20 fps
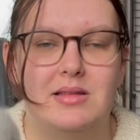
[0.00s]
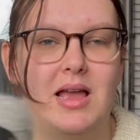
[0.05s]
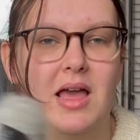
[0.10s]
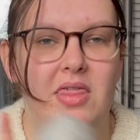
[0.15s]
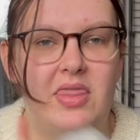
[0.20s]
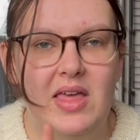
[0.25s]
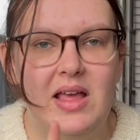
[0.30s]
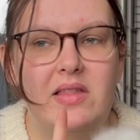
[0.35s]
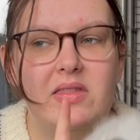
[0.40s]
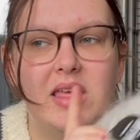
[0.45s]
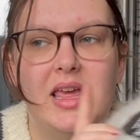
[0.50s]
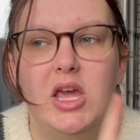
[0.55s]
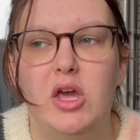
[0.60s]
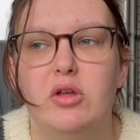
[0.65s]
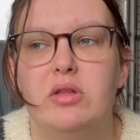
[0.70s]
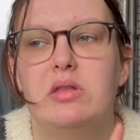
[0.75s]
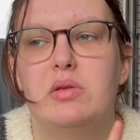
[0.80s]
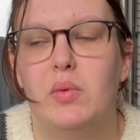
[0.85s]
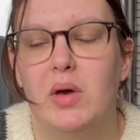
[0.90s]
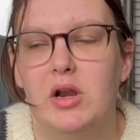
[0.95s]
I think the
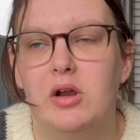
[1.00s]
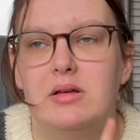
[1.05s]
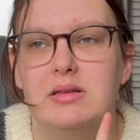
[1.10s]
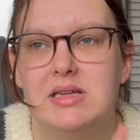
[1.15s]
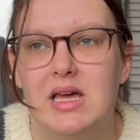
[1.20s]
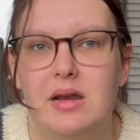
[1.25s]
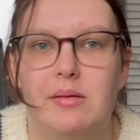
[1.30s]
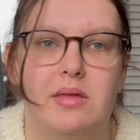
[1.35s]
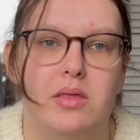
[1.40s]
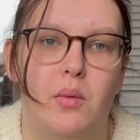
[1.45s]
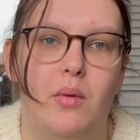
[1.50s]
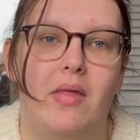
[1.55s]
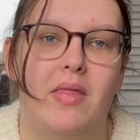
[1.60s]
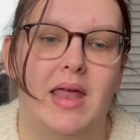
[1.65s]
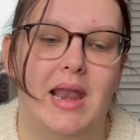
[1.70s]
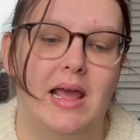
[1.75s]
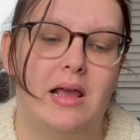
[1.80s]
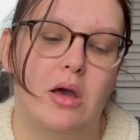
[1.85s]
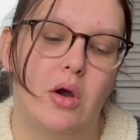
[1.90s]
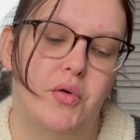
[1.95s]
Eon sweater is going to be the one
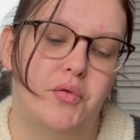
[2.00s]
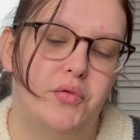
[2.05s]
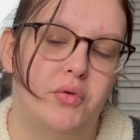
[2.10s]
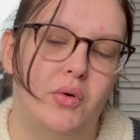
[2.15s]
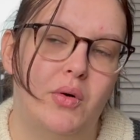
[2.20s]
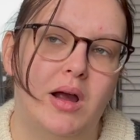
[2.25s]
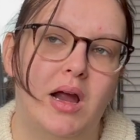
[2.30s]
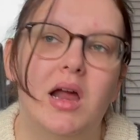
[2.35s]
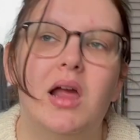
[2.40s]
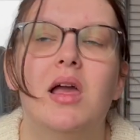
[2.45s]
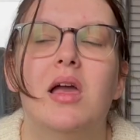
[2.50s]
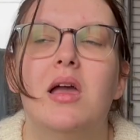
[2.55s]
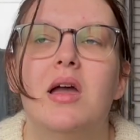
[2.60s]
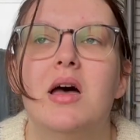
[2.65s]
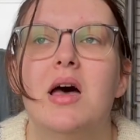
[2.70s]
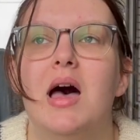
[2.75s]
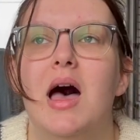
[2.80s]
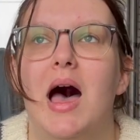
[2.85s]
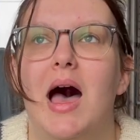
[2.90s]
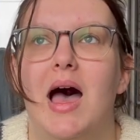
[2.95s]
that I go for.
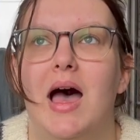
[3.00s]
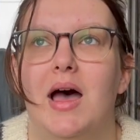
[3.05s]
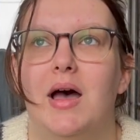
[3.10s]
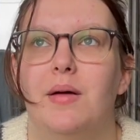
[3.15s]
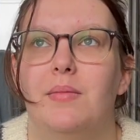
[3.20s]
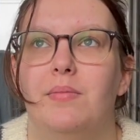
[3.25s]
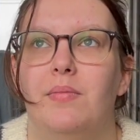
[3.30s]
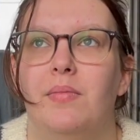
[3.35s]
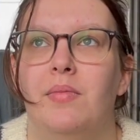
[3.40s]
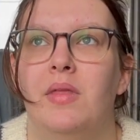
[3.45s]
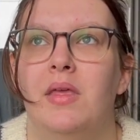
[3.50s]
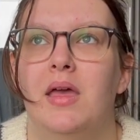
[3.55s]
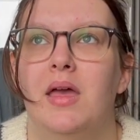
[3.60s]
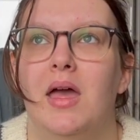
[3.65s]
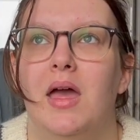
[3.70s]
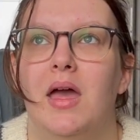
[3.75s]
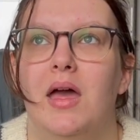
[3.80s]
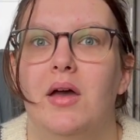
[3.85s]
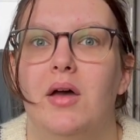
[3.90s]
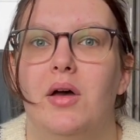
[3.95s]
But
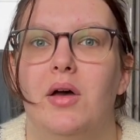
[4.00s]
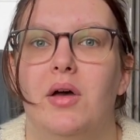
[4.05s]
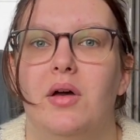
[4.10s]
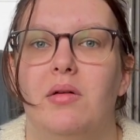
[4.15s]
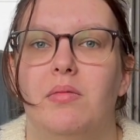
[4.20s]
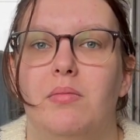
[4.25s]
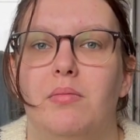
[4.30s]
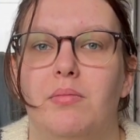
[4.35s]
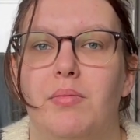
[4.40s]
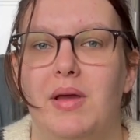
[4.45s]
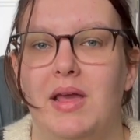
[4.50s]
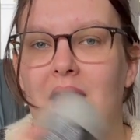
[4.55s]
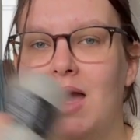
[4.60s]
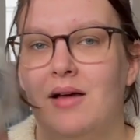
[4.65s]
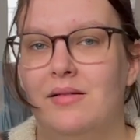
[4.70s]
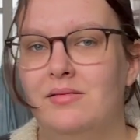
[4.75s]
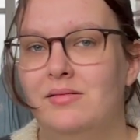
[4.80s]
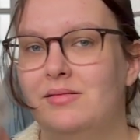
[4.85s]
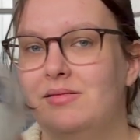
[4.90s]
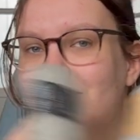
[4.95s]
yeah,
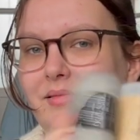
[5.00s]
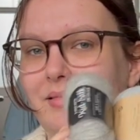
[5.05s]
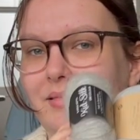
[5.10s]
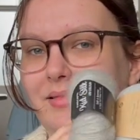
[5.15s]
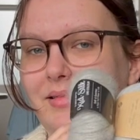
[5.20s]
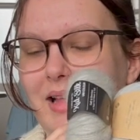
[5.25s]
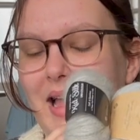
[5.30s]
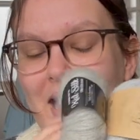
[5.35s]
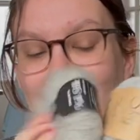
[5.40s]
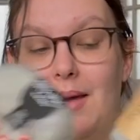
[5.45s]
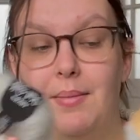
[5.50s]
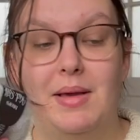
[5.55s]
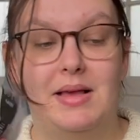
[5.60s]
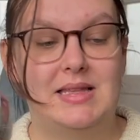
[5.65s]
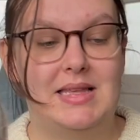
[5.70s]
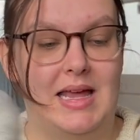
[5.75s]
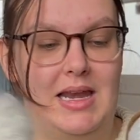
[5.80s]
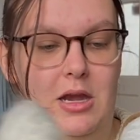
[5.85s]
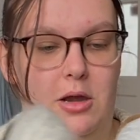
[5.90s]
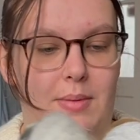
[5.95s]
I'm
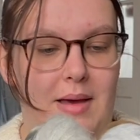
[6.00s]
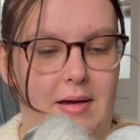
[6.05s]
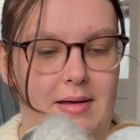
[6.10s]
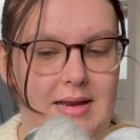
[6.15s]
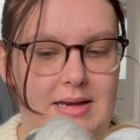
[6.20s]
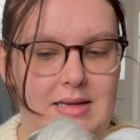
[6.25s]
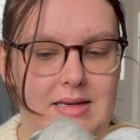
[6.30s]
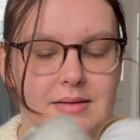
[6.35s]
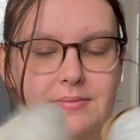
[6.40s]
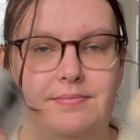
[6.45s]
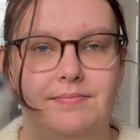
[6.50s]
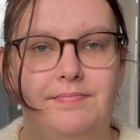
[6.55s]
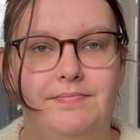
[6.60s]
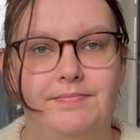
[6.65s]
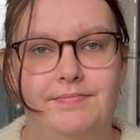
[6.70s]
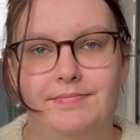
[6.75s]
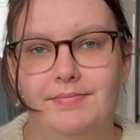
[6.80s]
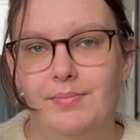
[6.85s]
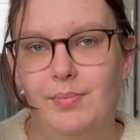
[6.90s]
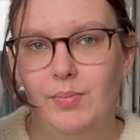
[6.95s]
excited about it.
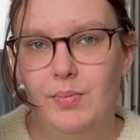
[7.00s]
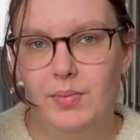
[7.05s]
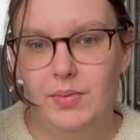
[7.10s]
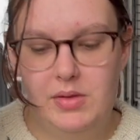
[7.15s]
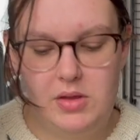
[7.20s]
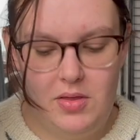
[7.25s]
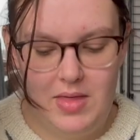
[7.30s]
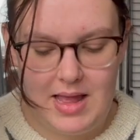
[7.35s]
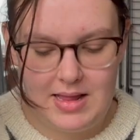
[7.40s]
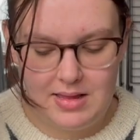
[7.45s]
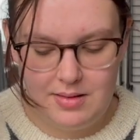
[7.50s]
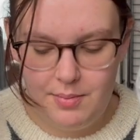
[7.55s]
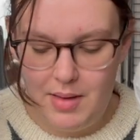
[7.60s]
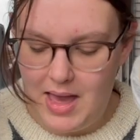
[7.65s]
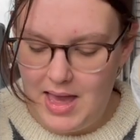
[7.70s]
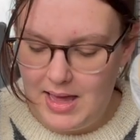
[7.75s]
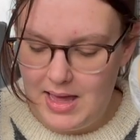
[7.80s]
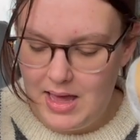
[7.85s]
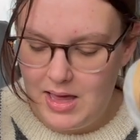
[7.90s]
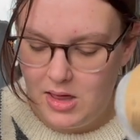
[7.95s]
So that's
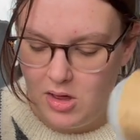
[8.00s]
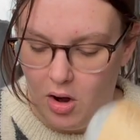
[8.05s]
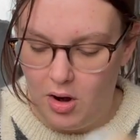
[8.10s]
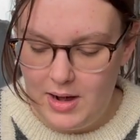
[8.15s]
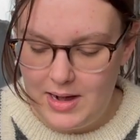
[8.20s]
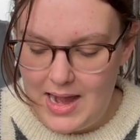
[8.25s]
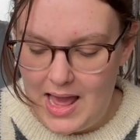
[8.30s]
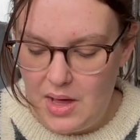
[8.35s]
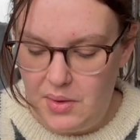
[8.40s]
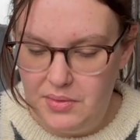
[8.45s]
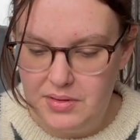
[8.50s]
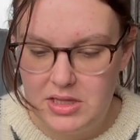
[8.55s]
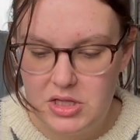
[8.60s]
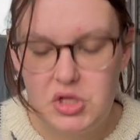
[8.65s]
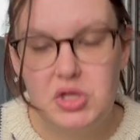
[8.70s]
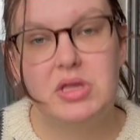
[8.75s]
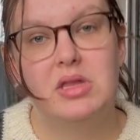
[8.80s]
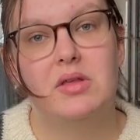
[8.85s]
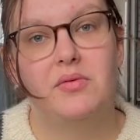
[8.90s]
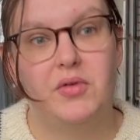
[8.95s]
my yarn
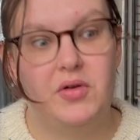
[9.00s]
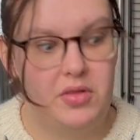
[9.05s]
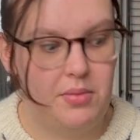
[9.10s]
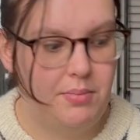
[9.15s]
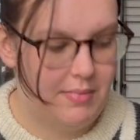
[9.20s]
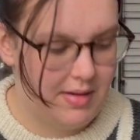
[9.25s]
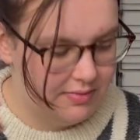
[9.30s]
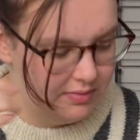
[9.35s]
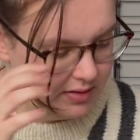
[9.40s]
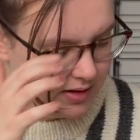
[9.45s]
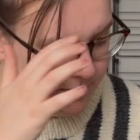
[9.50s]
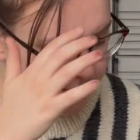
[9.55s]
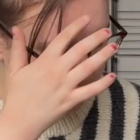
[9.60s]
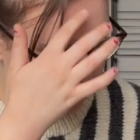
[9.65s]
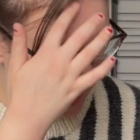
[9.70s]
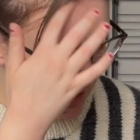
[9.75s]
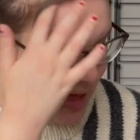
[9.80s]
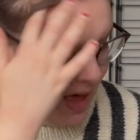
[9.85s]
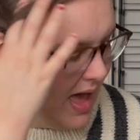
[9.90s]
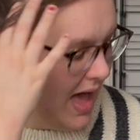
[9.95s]
acquisitions for the month.
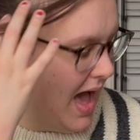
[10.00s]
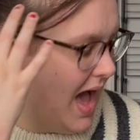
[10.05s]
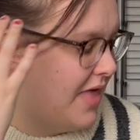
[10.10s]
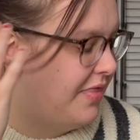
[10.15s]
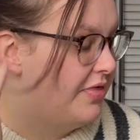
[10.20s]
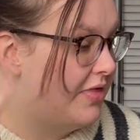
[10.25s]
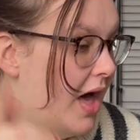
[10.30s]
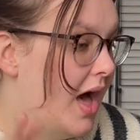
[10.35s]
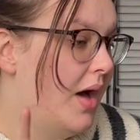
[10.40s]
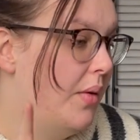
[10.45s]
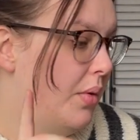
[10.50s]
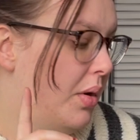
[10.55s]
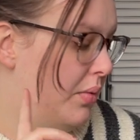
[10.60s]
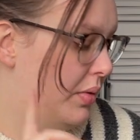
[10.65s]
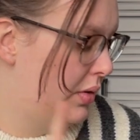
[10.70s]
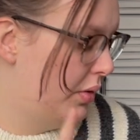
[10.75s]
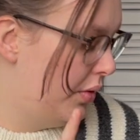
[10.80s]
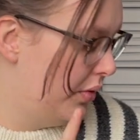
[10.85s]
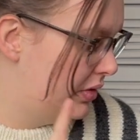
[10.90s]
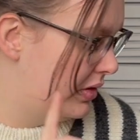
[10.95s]
I thought what
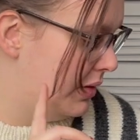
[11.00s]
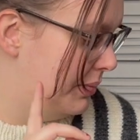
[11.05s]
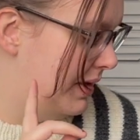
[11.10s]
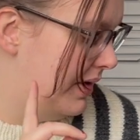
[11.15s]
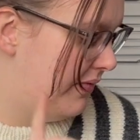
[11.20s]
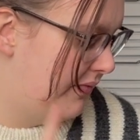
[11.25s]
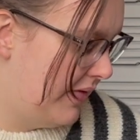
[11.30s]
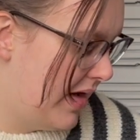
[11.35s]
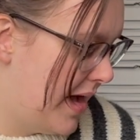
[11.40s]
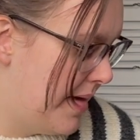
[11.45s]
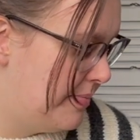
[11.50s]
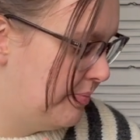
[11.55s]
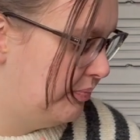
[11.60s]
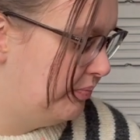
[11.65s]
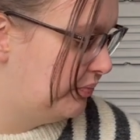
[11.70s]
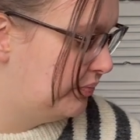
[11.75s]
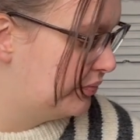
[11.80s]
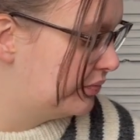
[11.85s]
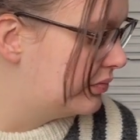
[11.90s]
would also be fun,